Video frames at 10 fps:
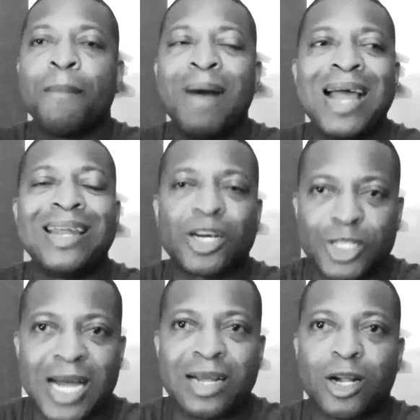My Little
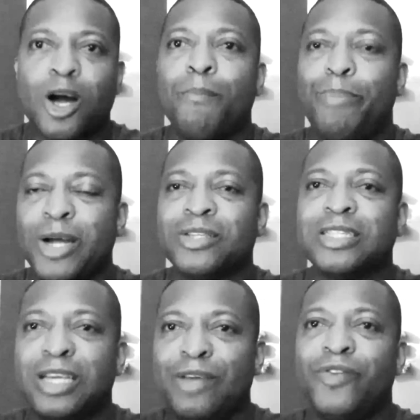Channel compared to
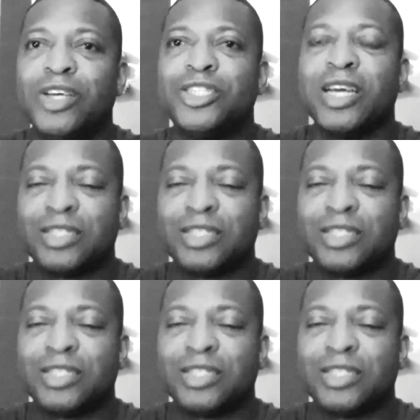TVJ,